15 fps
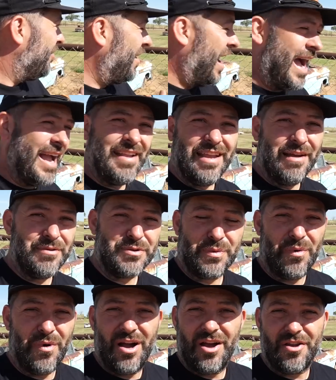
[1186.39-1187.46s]
The idea was
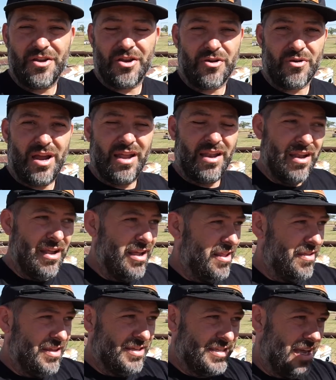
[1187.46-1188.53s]
we wanted to create
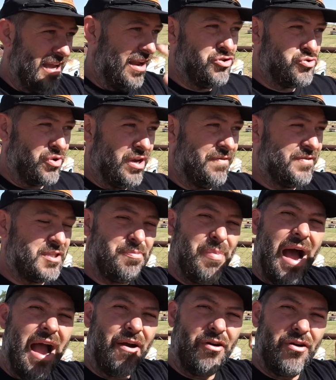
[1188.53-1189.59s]
this like drift
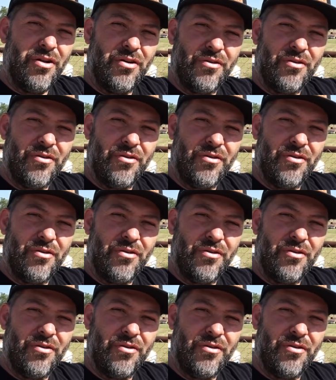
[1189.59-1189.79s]
spiral,